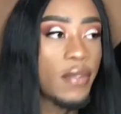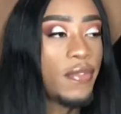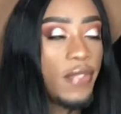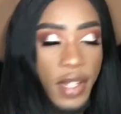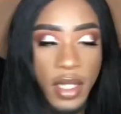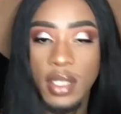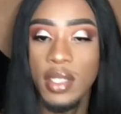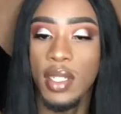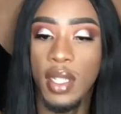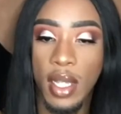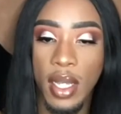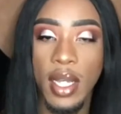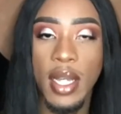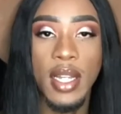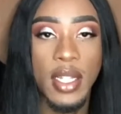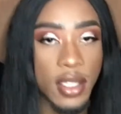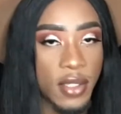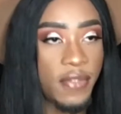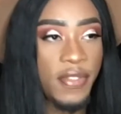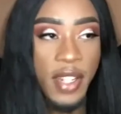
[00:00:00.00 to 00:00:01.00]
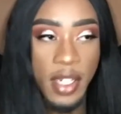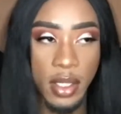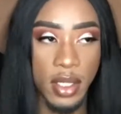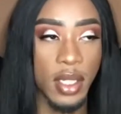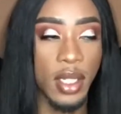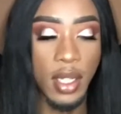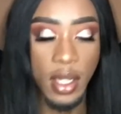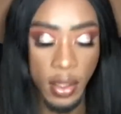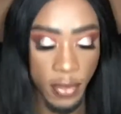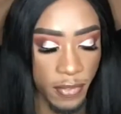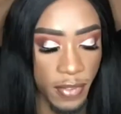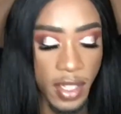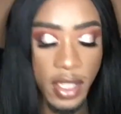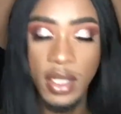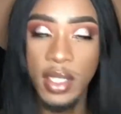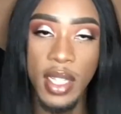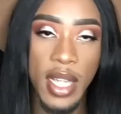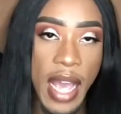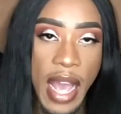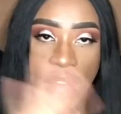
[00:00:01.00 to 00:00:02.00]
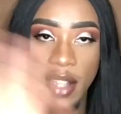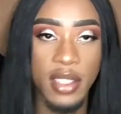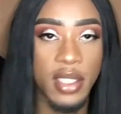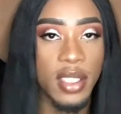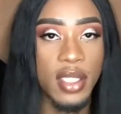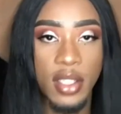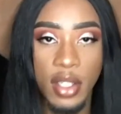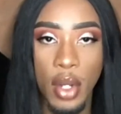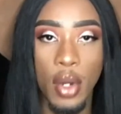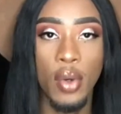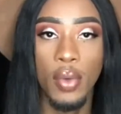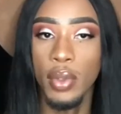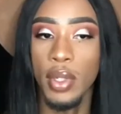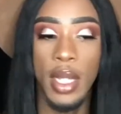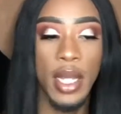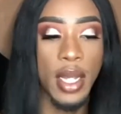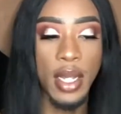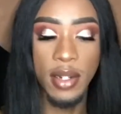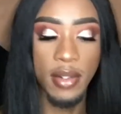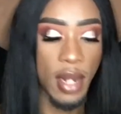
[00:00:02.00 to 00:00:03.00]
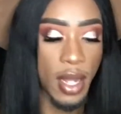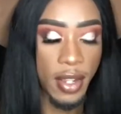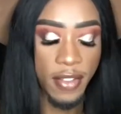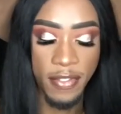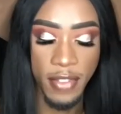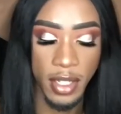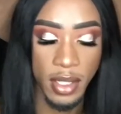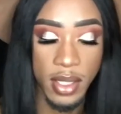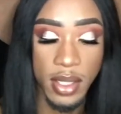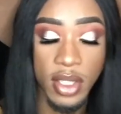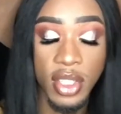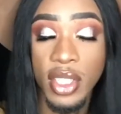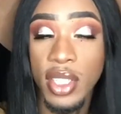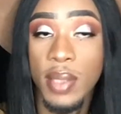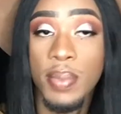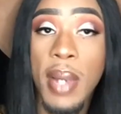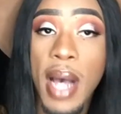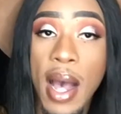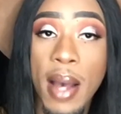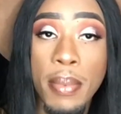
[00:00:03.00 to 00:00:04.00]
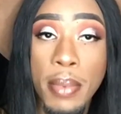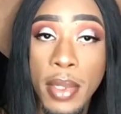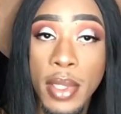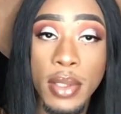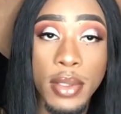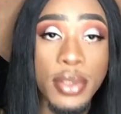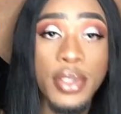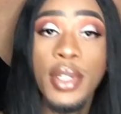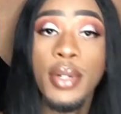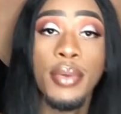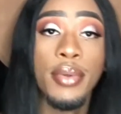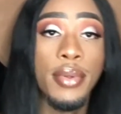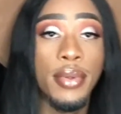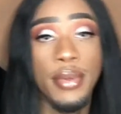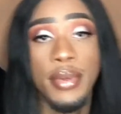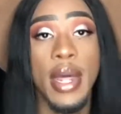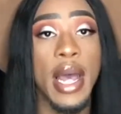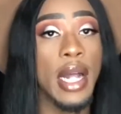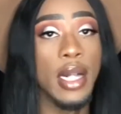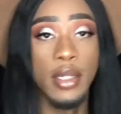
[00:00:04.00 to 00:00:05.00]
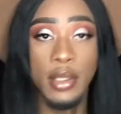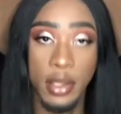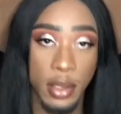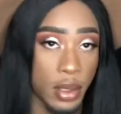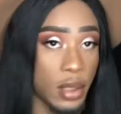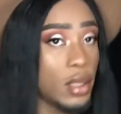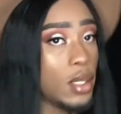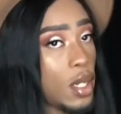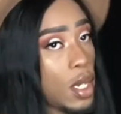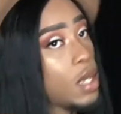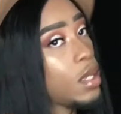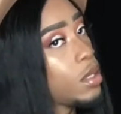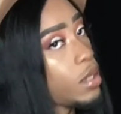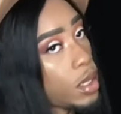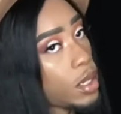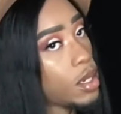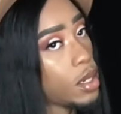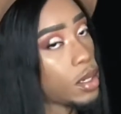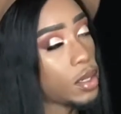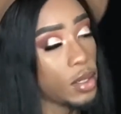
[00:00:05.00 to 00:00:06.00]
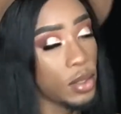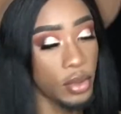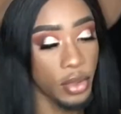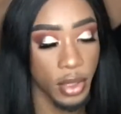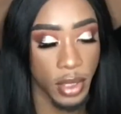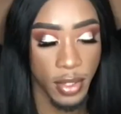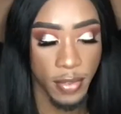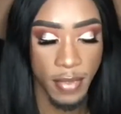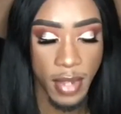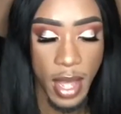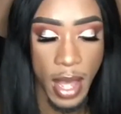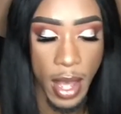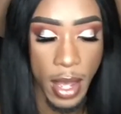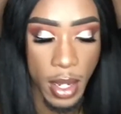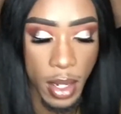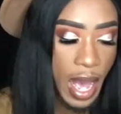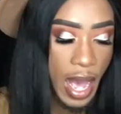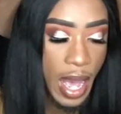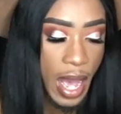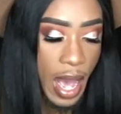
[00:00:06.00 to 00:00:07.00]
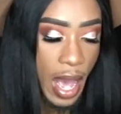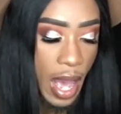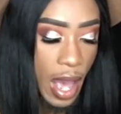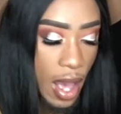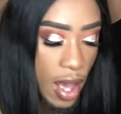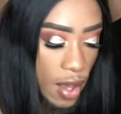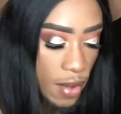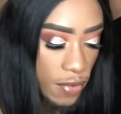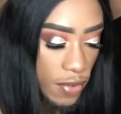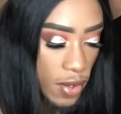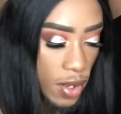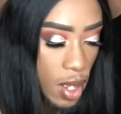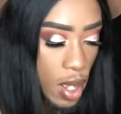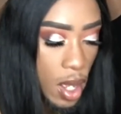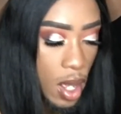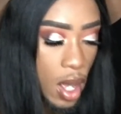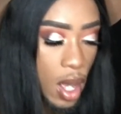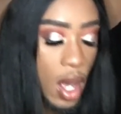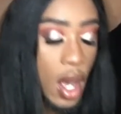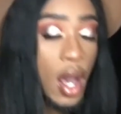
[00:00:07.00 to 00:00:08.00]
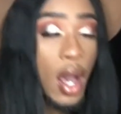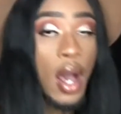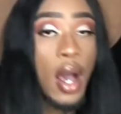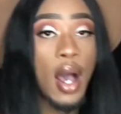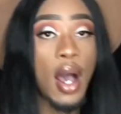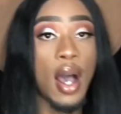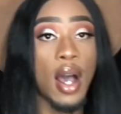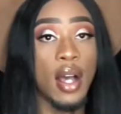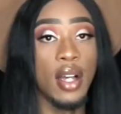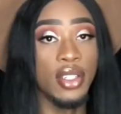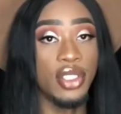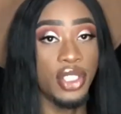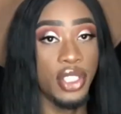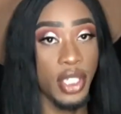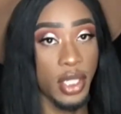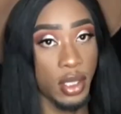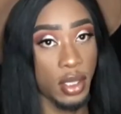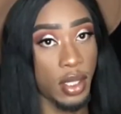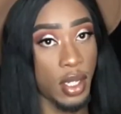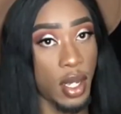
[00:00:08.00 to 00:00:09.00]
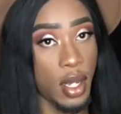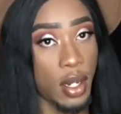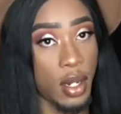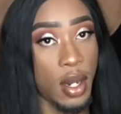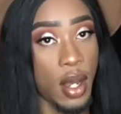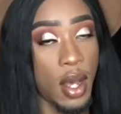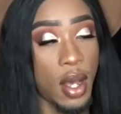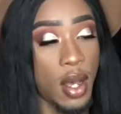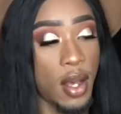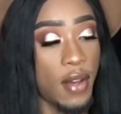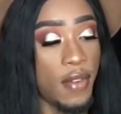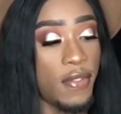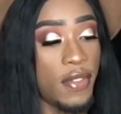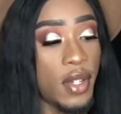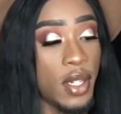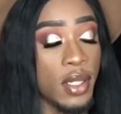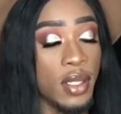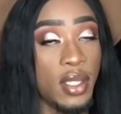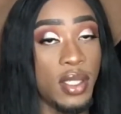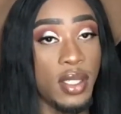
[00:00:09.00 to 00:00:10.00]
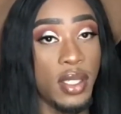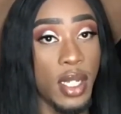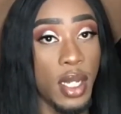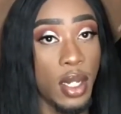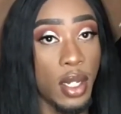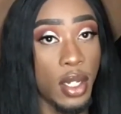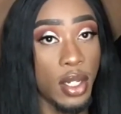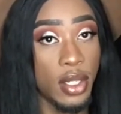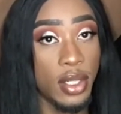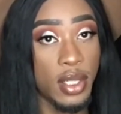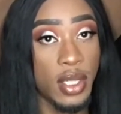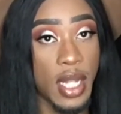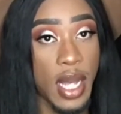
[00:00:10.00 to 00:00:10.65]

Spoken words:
is Fenty. Fenty has its own lane. Like Fenty's just popping. So that's the conclusion of that. I have a shit ton of concealers